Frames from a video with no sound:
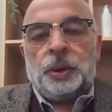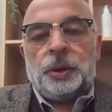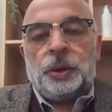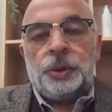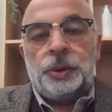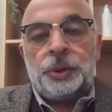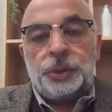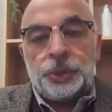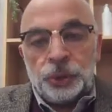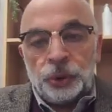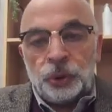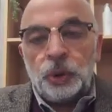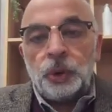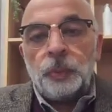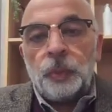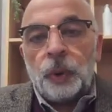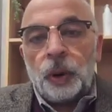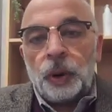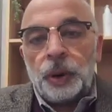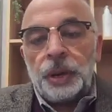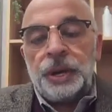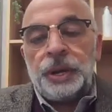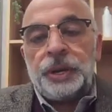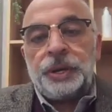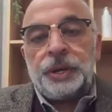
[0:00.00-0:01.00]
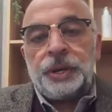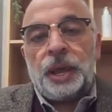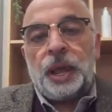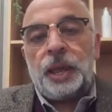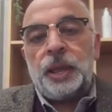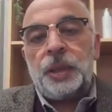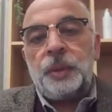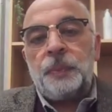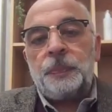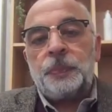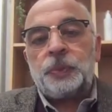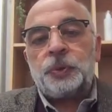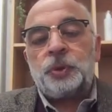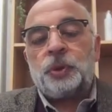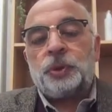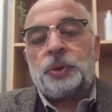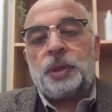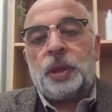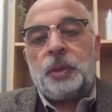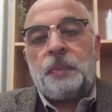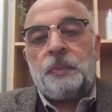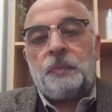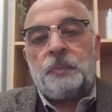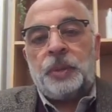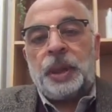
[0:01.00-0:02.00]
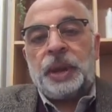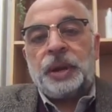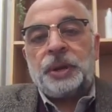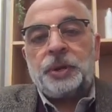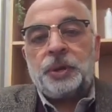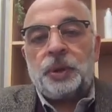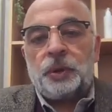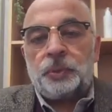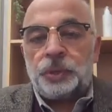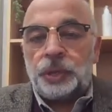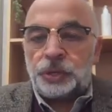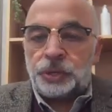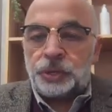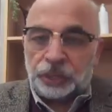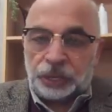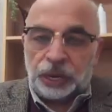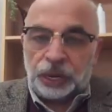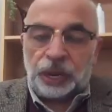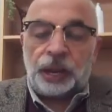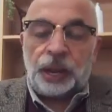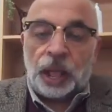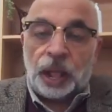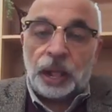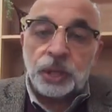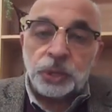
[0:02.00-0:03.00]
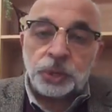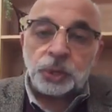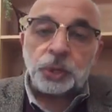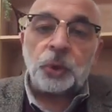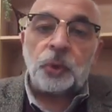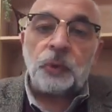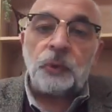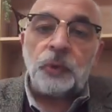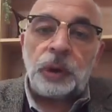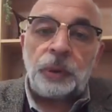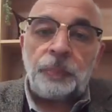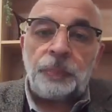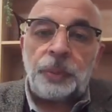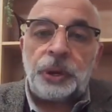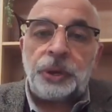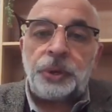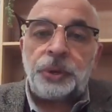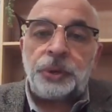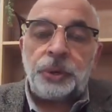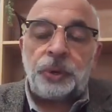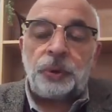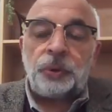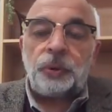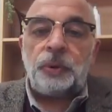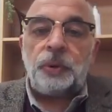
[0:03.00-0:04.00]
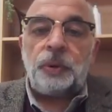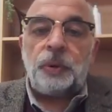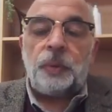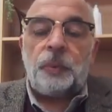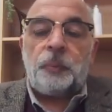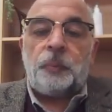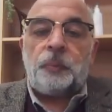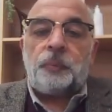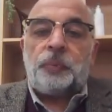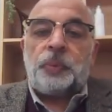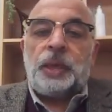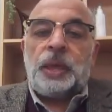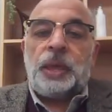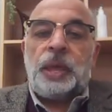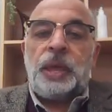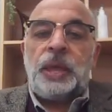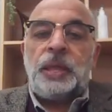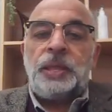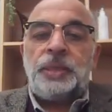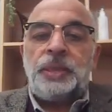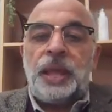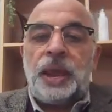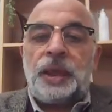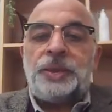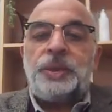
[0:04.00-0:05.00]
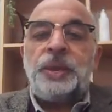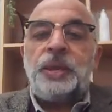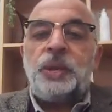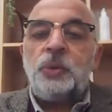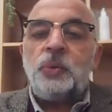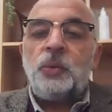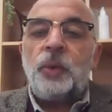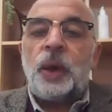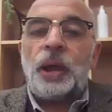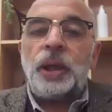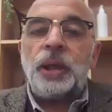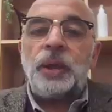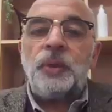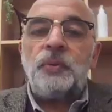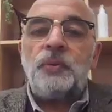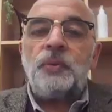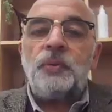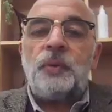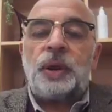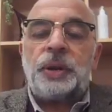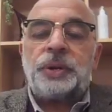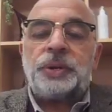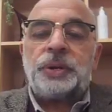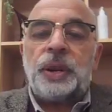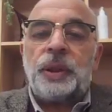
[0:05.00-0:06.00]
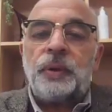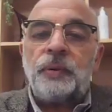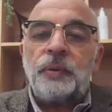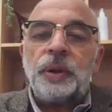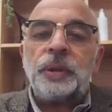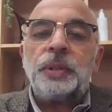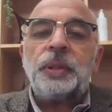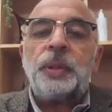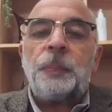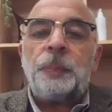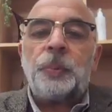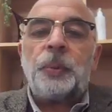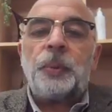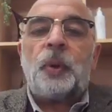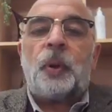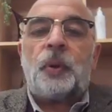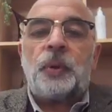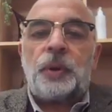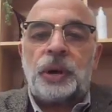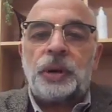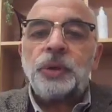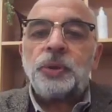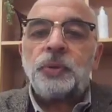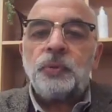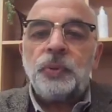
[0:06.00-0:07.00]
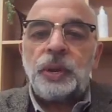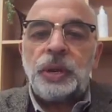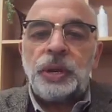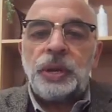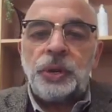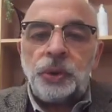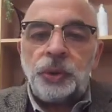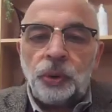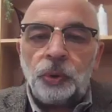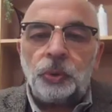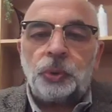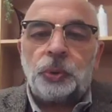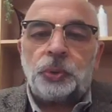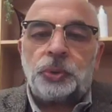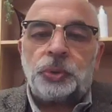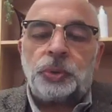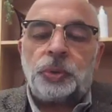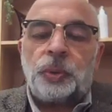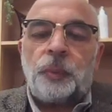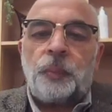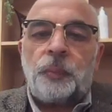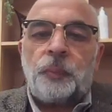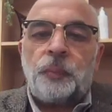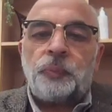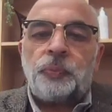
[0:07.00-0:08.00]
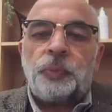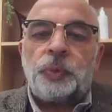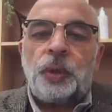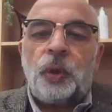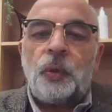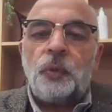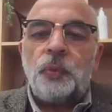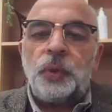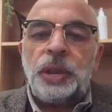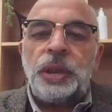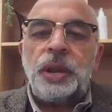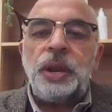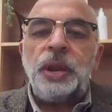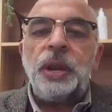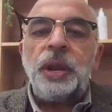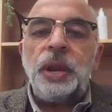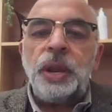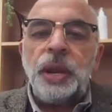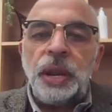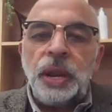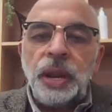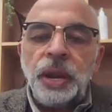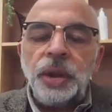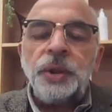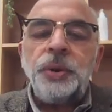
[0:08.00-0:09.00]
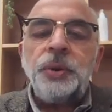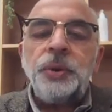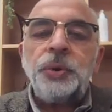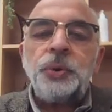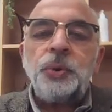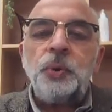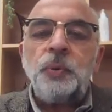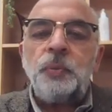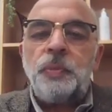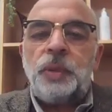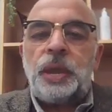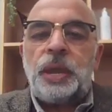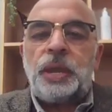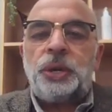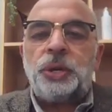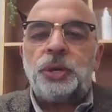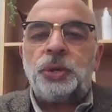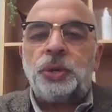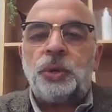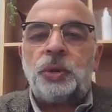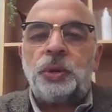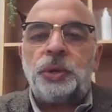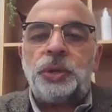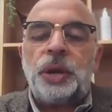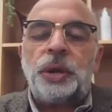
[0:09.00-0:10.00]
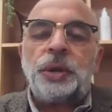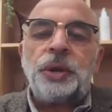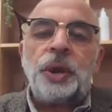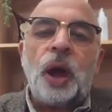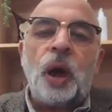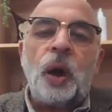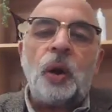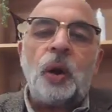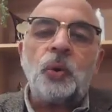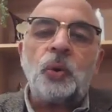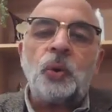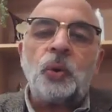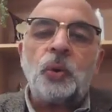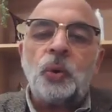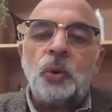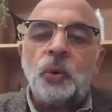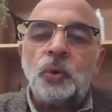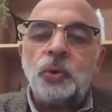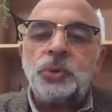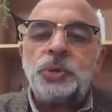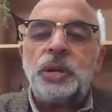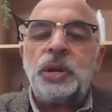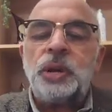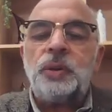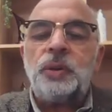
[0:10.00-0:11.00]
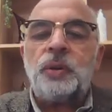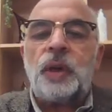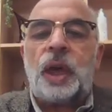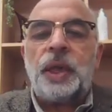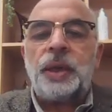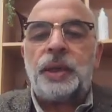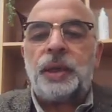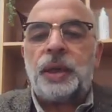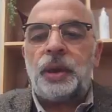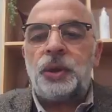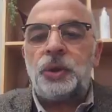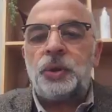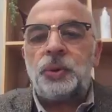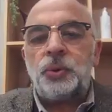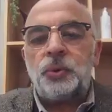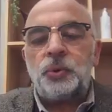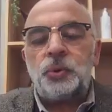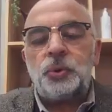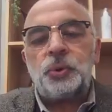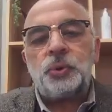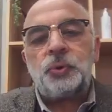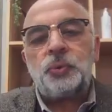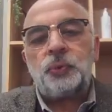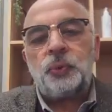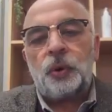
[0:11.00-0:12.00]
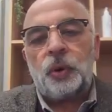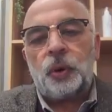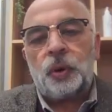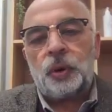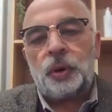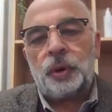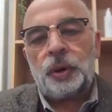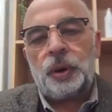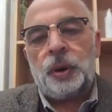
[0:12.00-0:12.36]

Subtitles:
dual body type, so the impact of the skin also will be dual. And that is why whatever the products we use, we need to make sure that how closely I can use for